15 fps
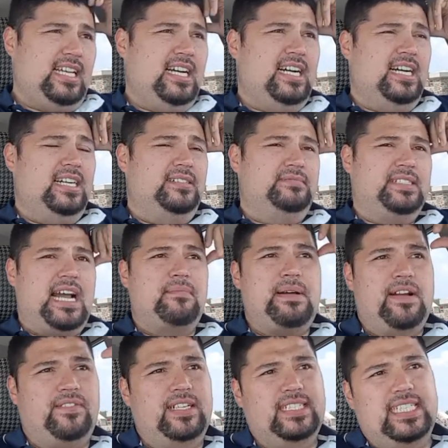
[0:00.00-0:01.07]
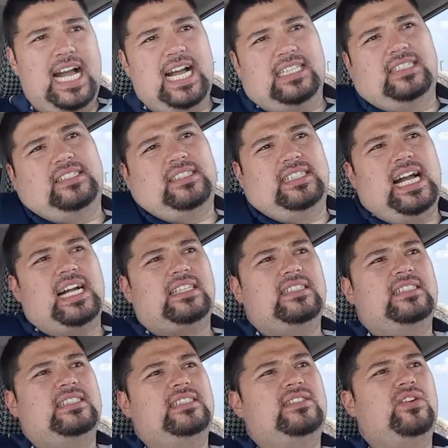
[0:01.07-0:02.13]
Got back from the doctor. Doctor
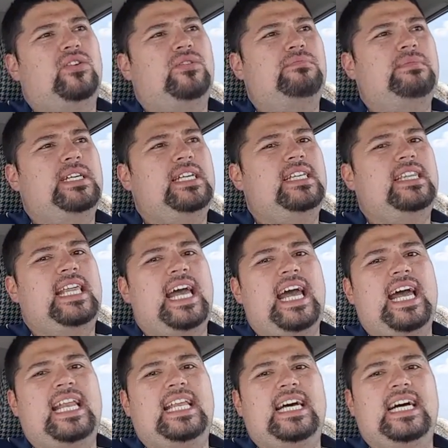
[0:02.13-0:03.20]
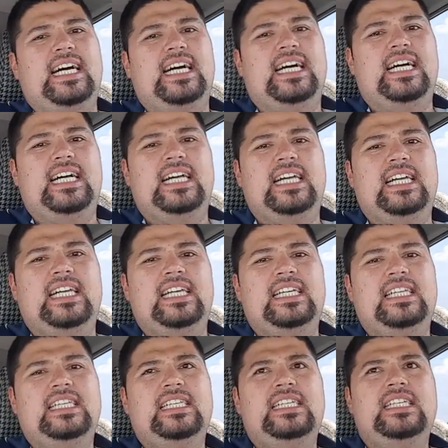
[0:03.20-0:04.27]
just told me that
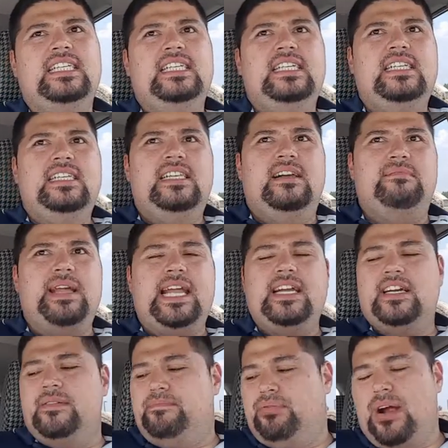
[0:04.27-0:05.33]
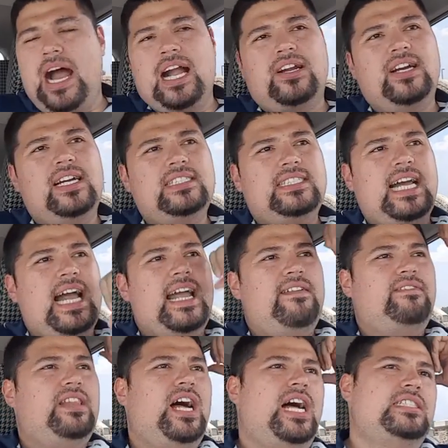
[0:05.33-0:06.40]
I'm making good progress. I
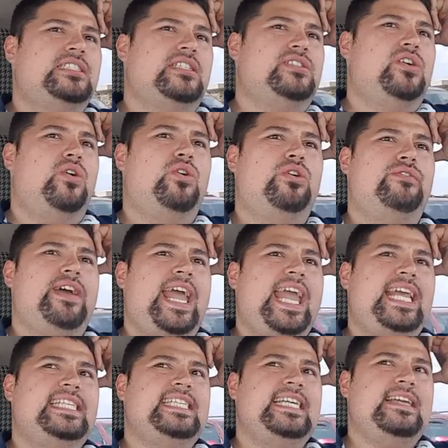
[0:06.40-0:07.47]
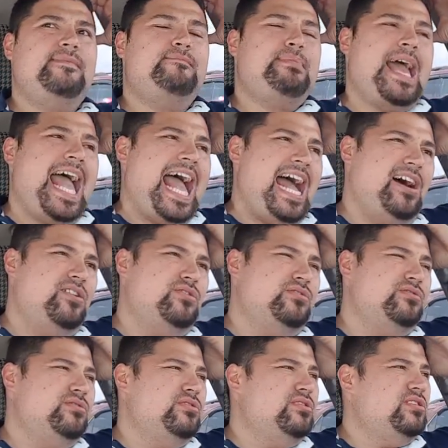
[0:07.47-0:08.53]
have lost a total of 18
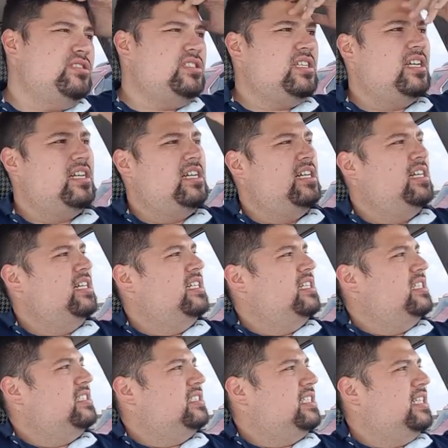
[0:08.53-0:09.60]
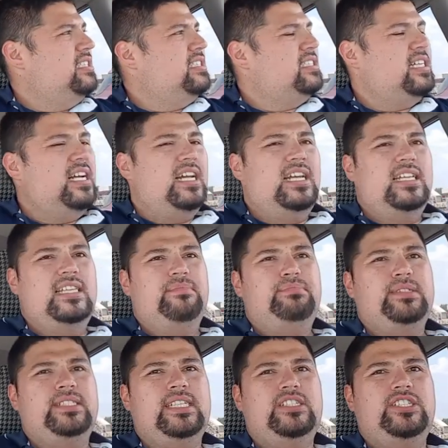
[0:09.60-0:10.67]
pounds since the
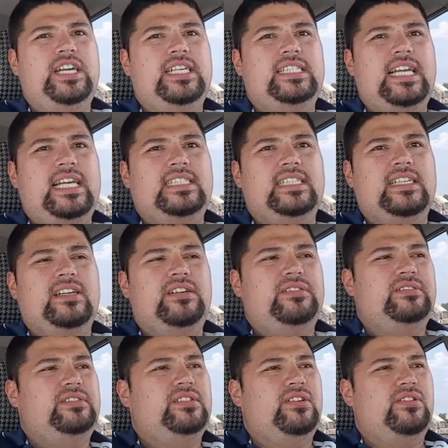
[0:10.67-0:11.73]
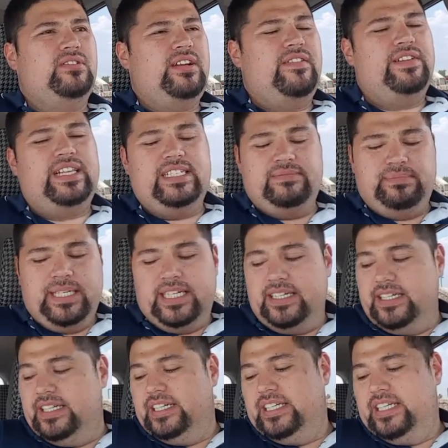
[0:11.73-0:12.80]
procedure 8 days ago. So everything's been
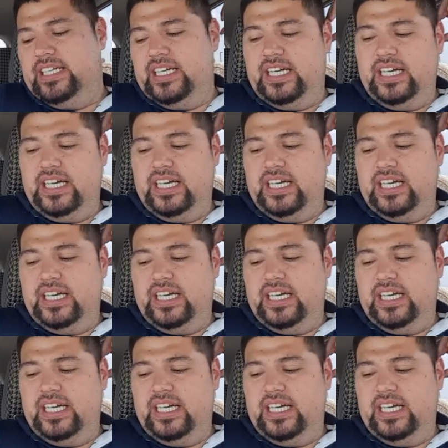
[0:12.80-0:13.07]
good.